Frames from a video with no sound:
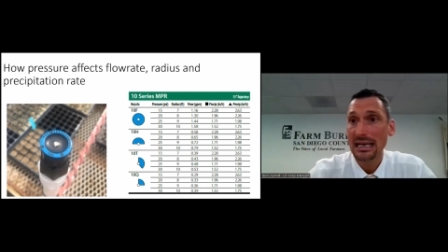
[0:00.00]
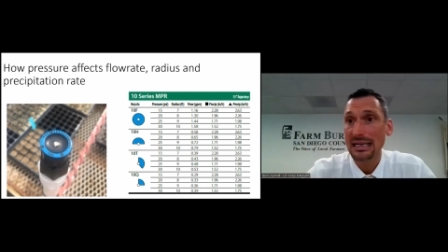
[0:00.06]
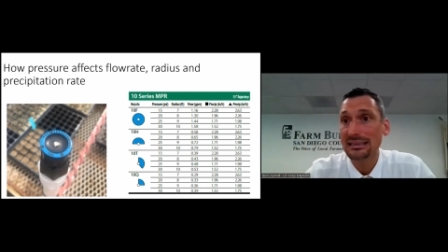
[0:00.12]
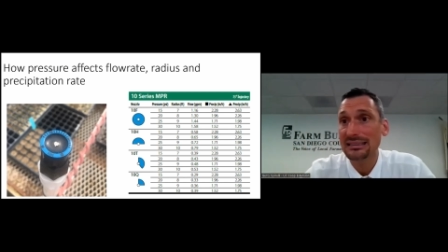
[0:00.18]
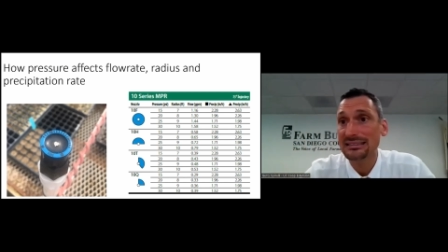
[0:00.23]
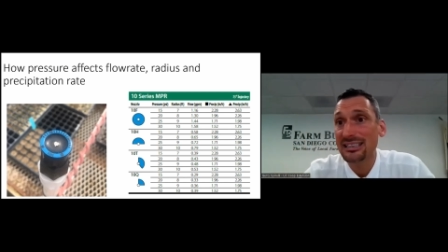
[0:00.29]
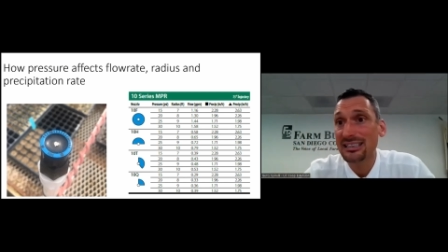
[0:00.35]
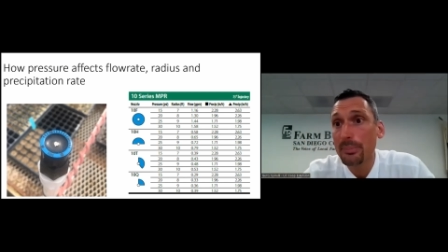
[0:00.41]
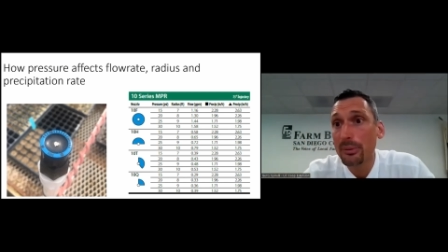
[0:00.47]
And
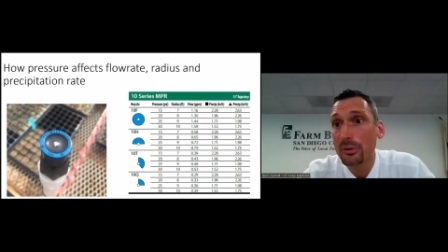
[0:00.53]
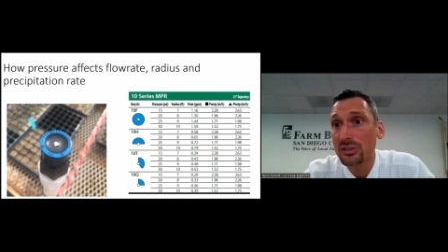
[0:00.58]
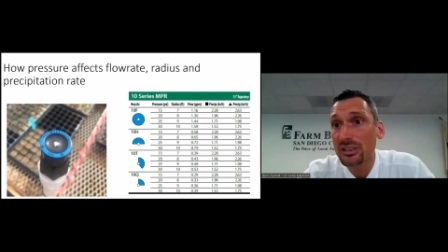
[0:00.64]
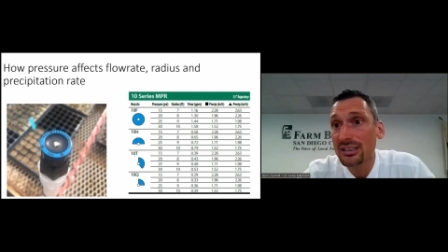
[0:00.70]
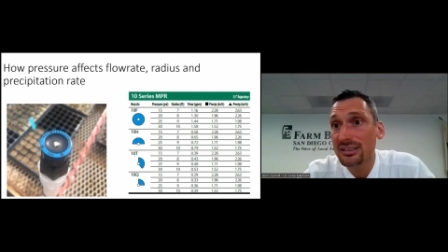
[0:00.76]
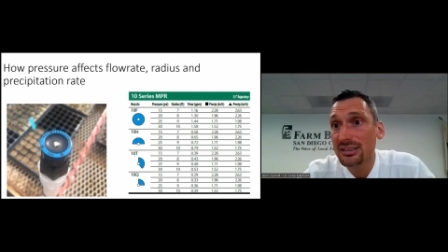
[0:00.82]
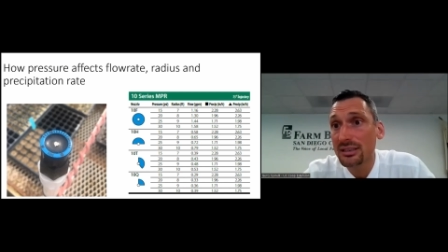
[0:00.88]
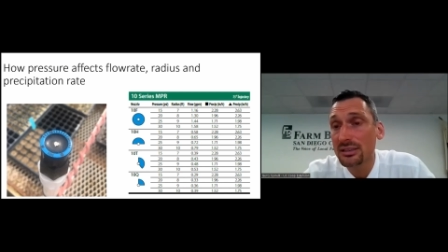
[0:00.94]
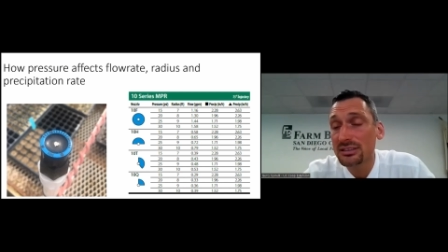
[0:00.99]
that's an
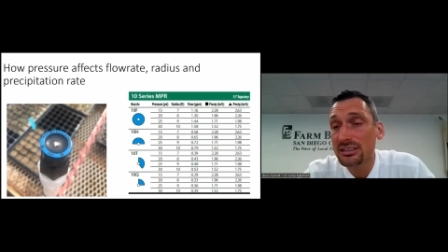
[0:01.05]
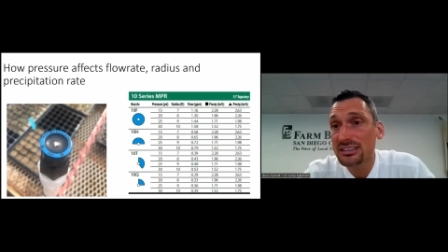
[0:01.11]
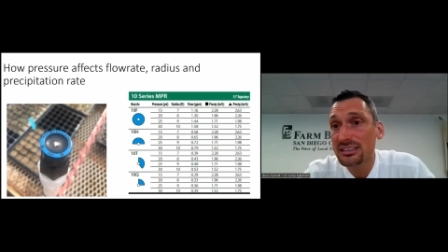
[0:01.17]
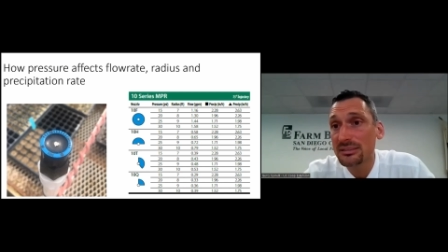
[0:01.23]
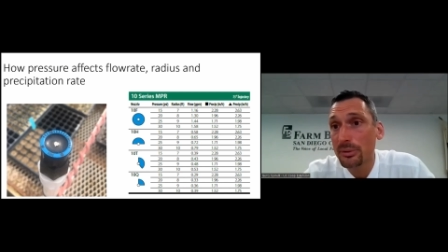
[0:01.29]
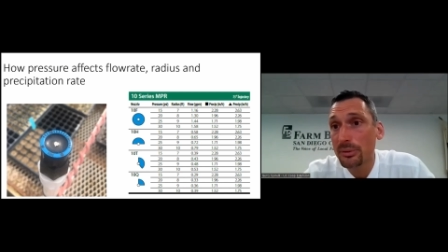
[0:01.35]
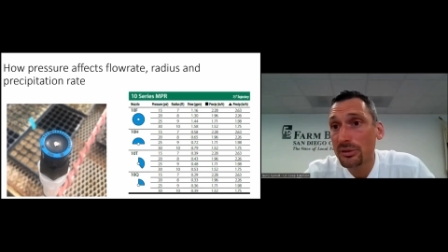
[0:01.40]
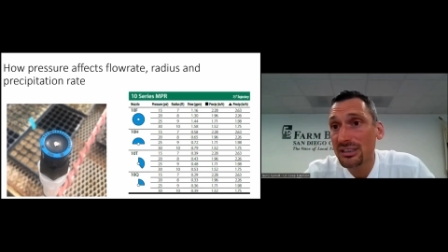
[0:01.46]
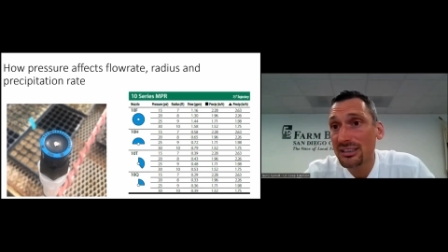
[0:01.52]
important it's
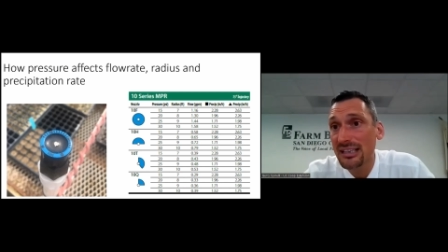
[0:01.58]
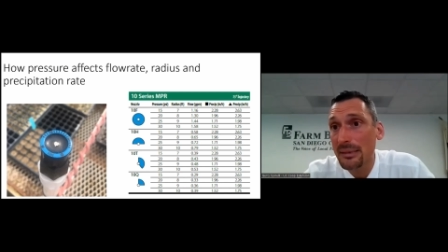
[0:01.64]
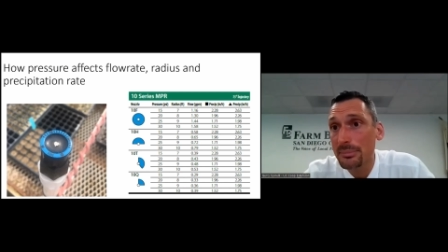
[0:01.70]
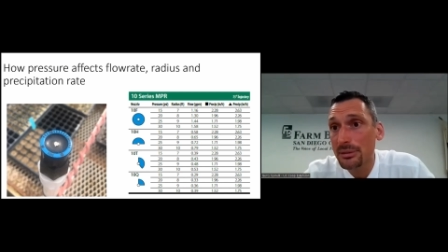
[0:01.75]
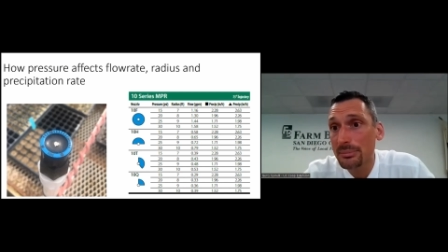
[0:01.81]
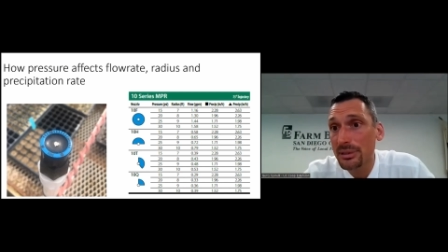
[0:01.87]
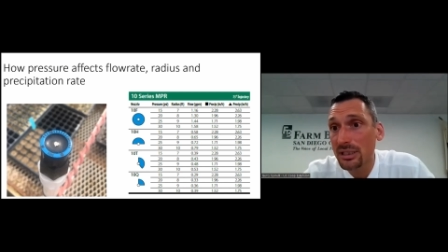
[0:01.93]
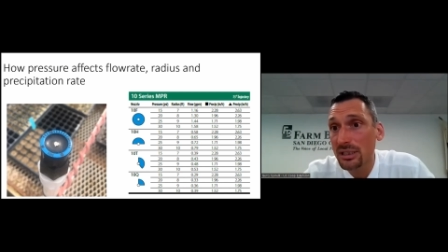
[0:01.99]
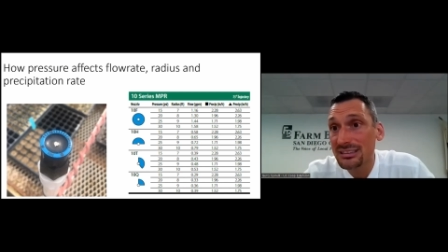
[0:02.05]
an important
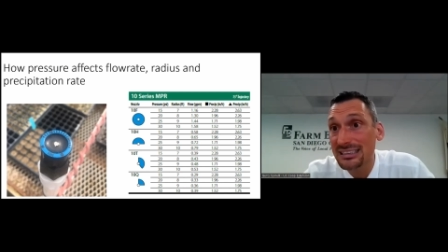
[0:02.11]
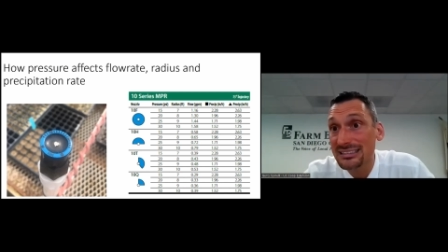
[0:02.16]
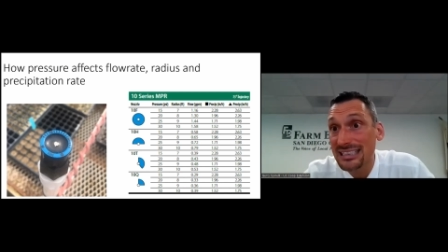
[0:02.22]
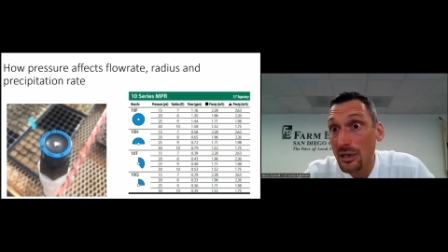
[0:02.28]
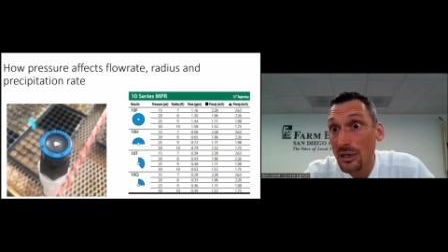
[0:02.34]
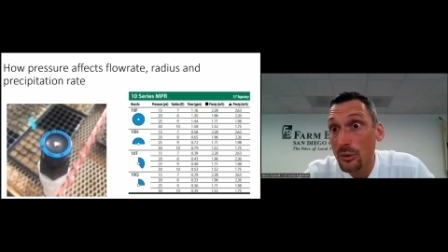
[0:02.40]
number because that's